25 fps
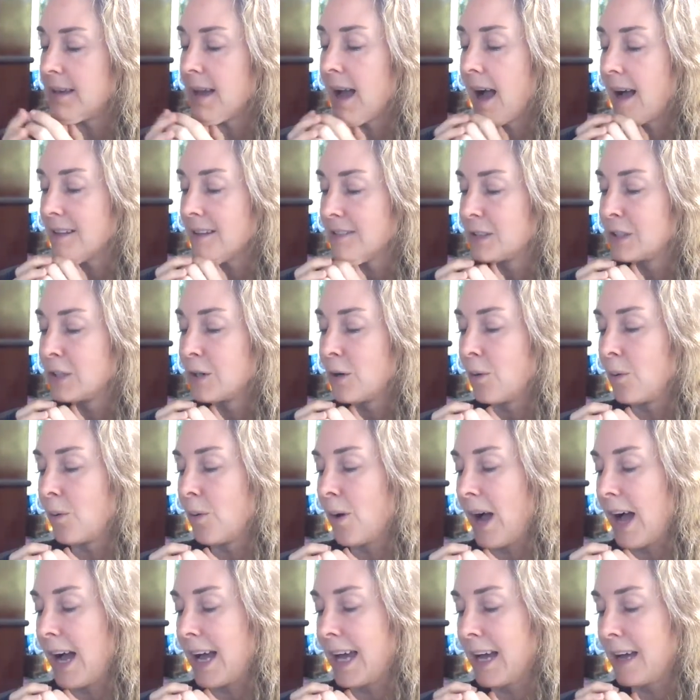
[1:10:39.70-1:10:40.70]
so
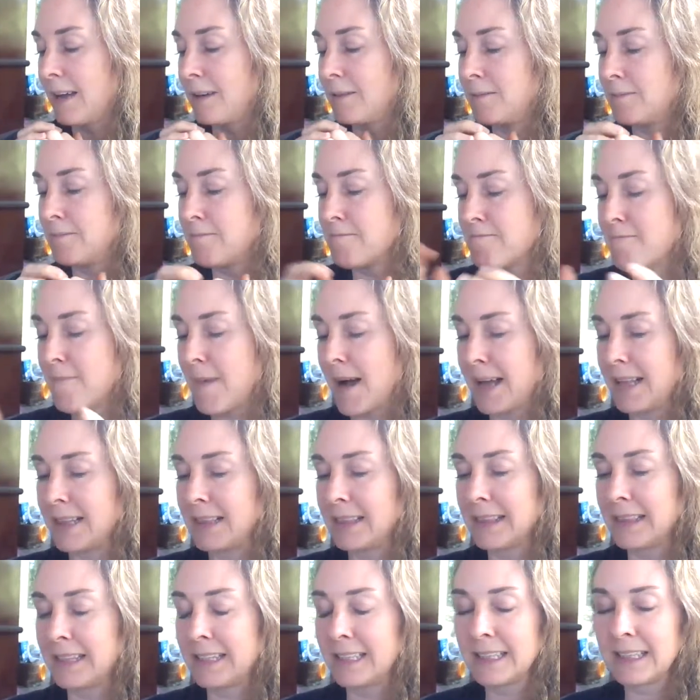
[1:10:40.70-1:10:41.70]
I had my
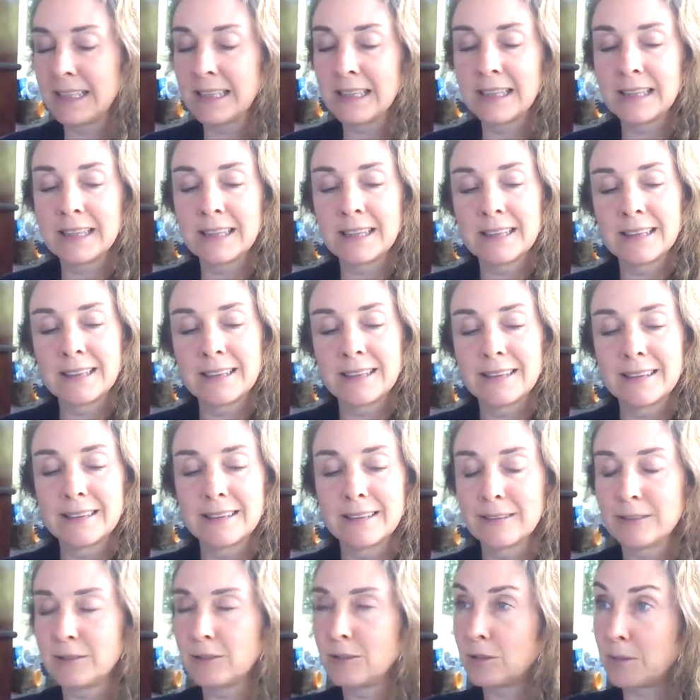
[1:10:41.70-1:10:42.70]

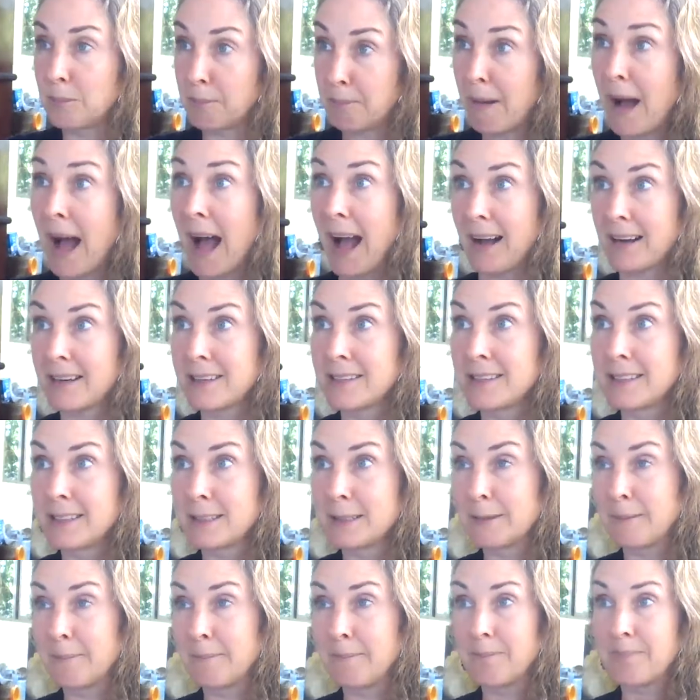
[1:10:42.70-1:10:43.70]
little box
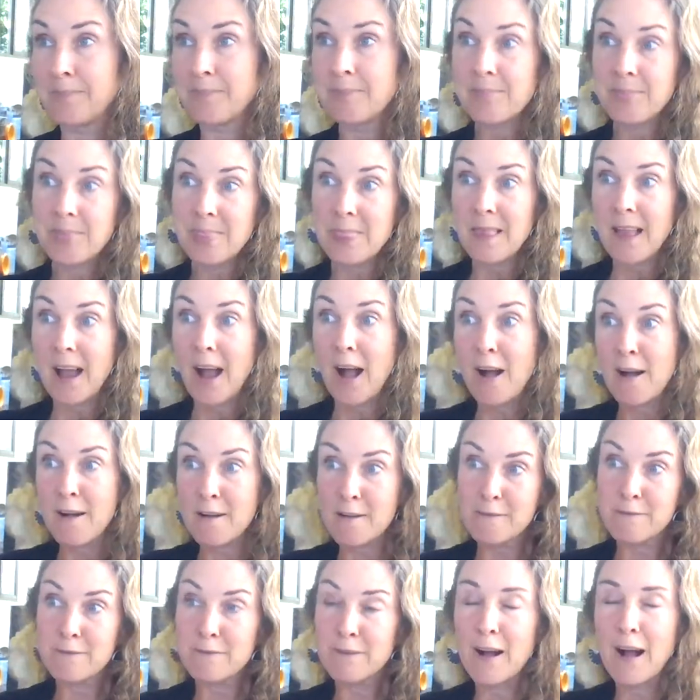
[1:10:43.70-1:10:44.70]

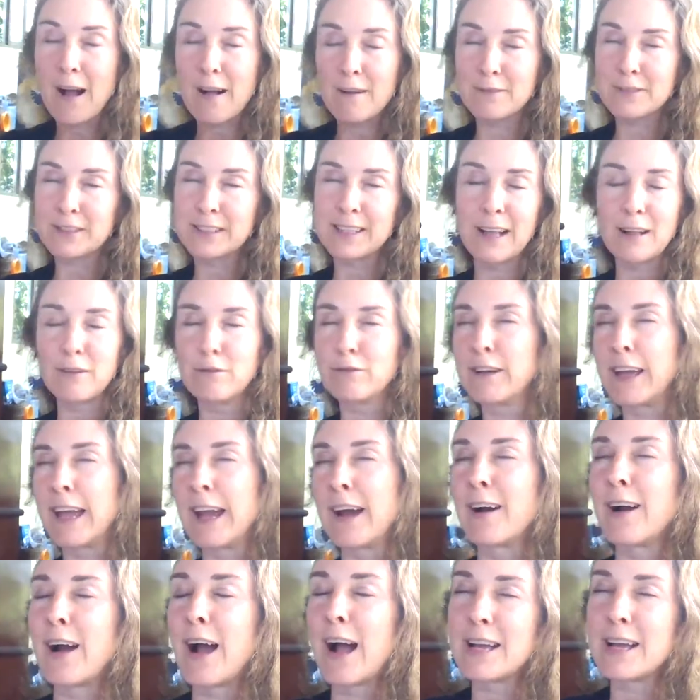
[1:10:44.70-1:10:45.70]
of
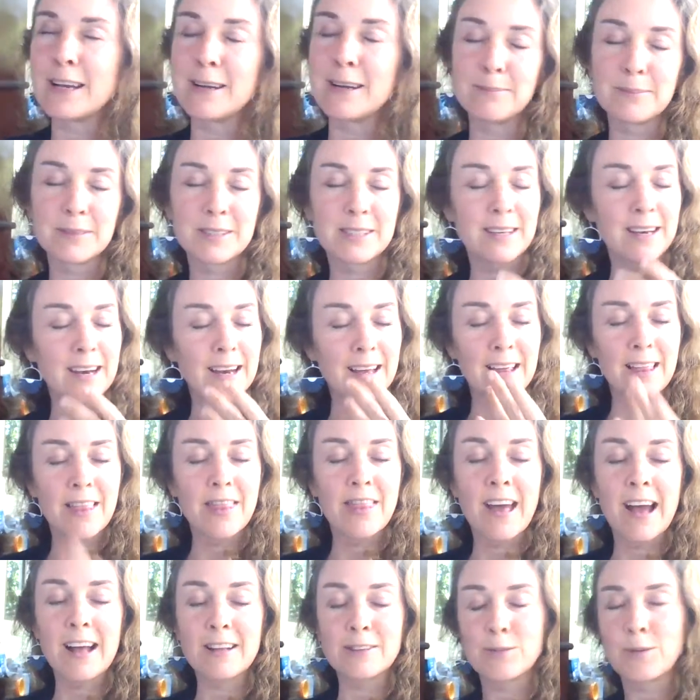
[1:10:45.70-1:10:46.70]
self-care items in it.
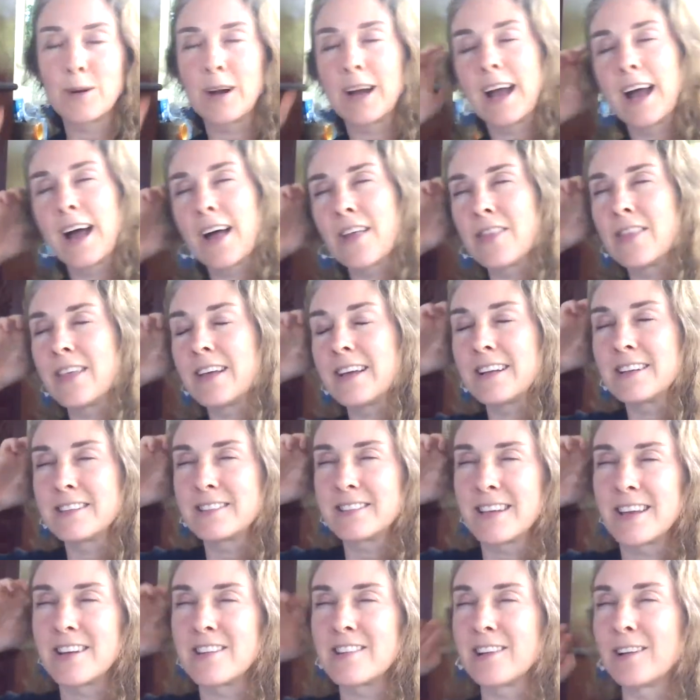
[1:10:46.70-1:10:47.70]
That's what had the
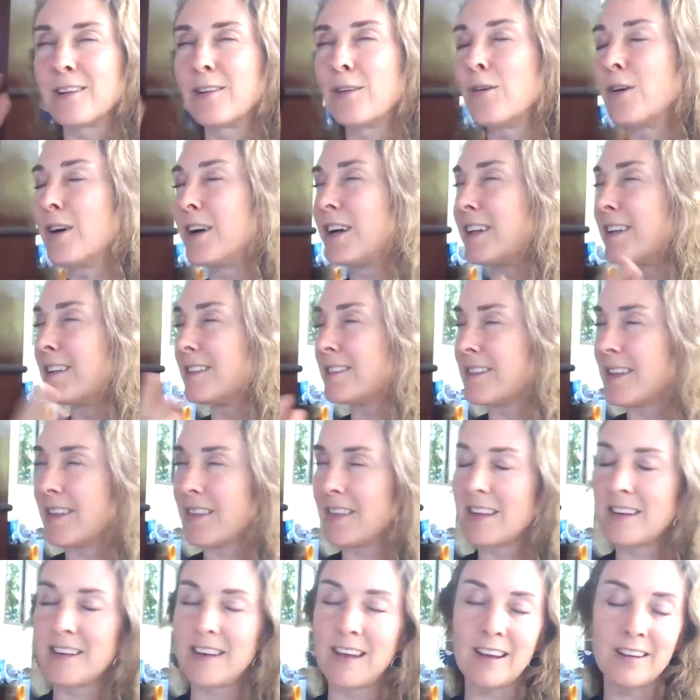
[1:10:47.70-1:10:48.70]
essential oils and
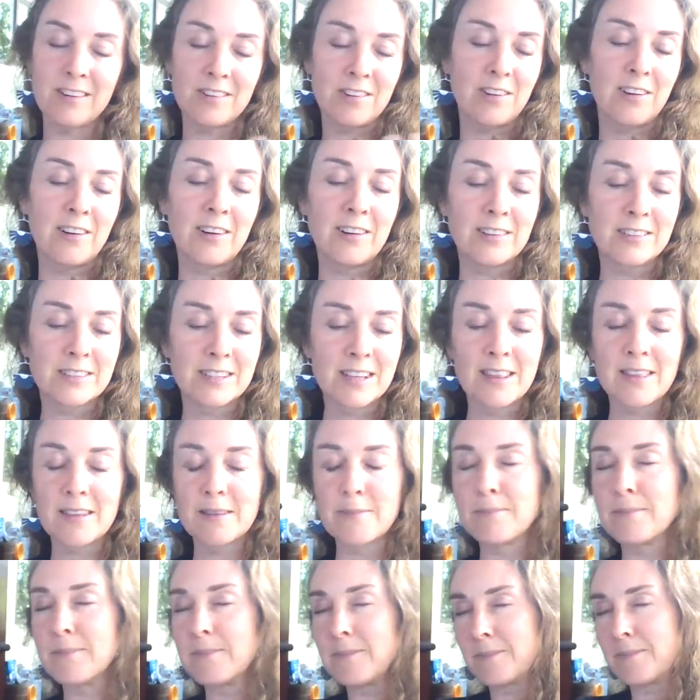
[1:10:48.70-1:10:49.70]
the tinctures and
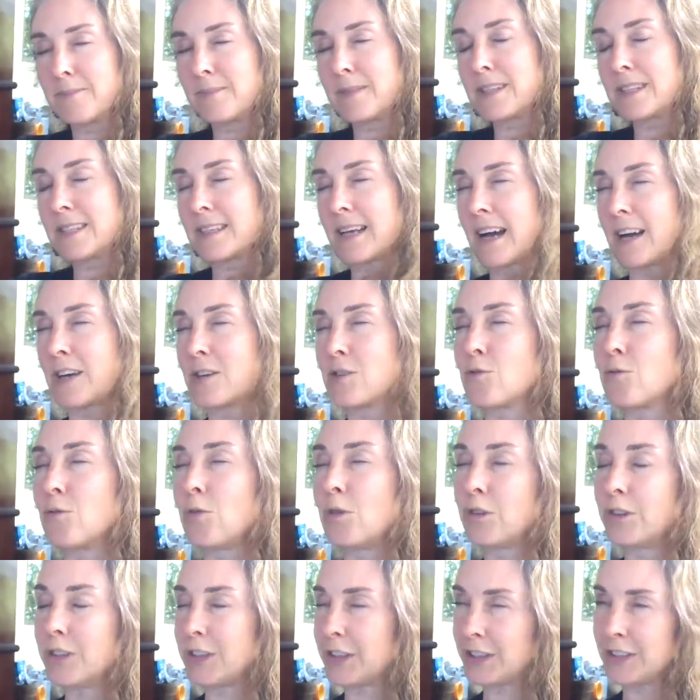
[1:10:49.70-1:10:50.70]
the massage
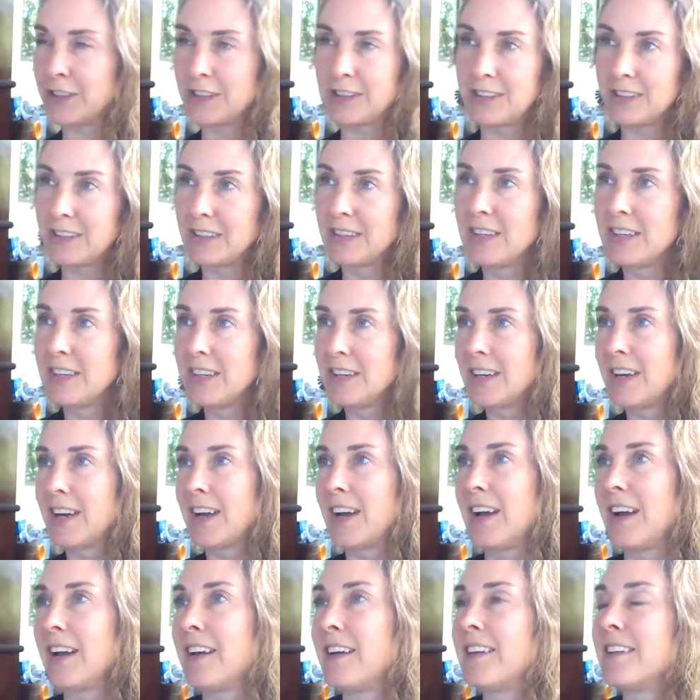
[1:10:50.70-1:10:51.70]
roller
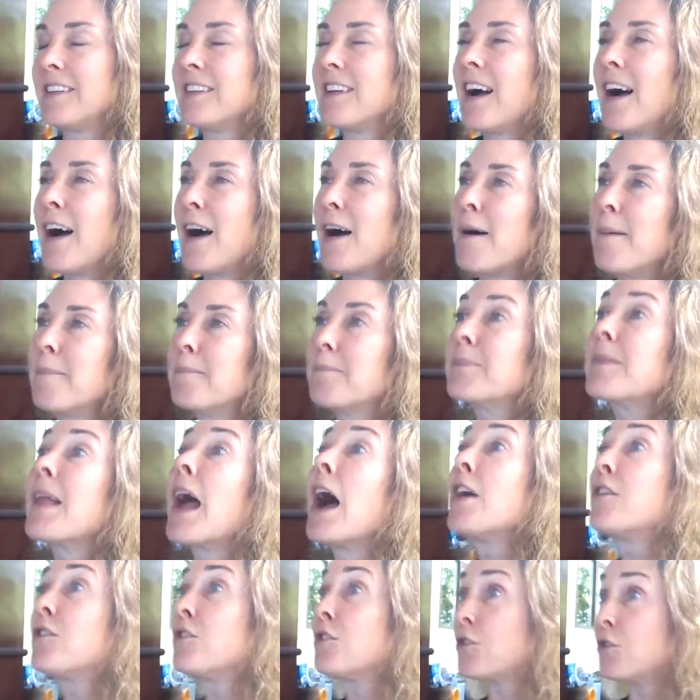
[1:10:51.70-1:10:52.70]
and
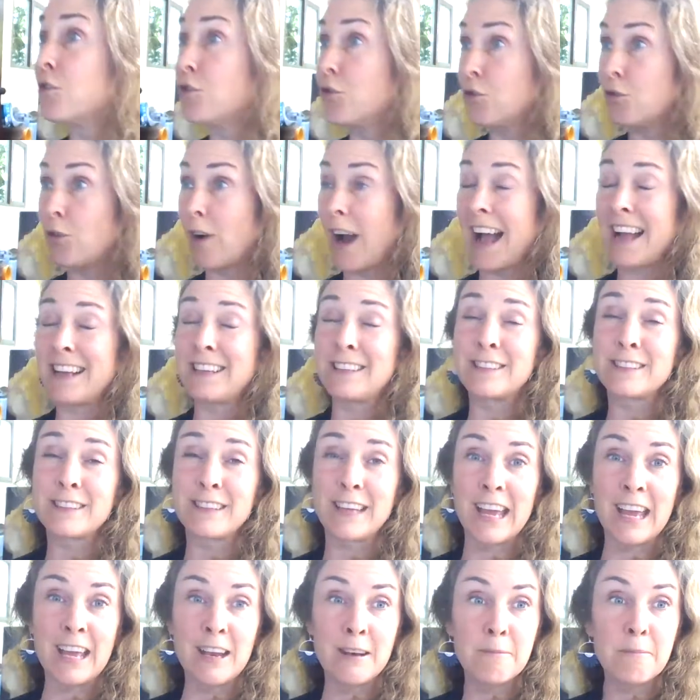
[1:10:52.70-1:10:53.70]
a dry
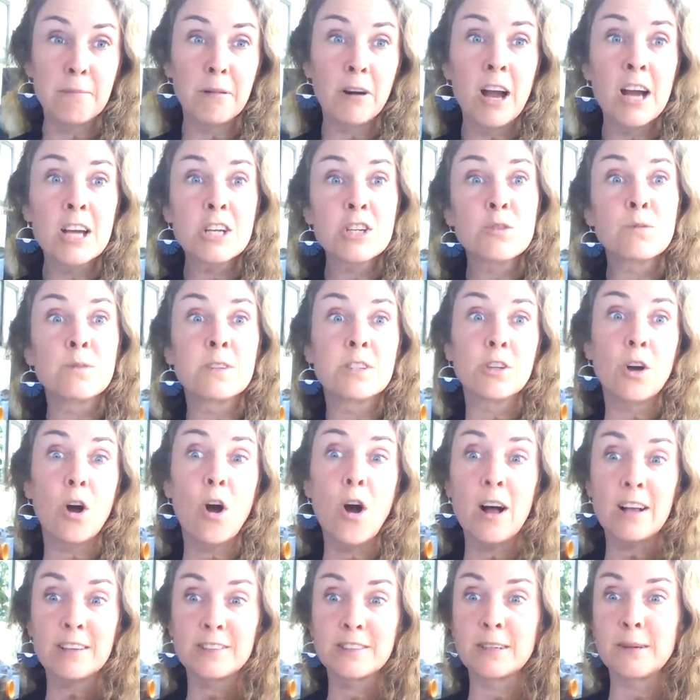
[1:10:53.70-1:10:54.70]
skin brush was
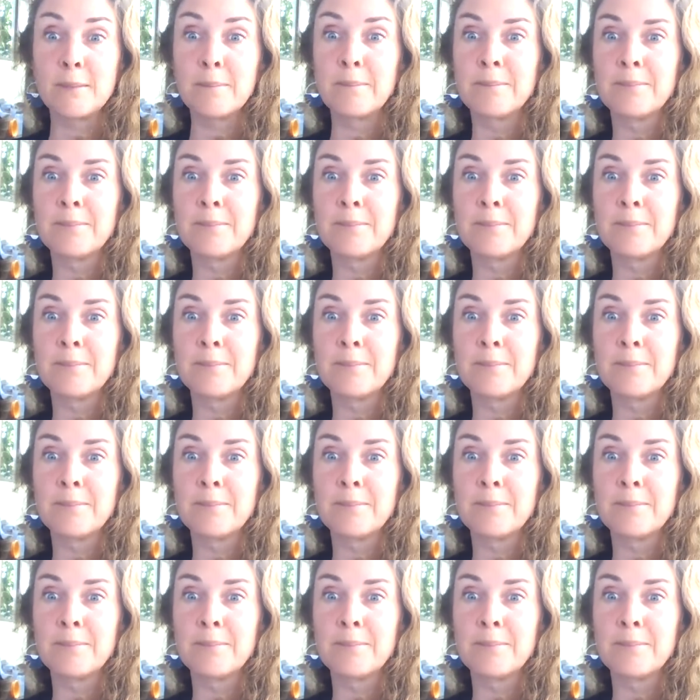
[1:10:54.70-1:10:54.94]
awesome.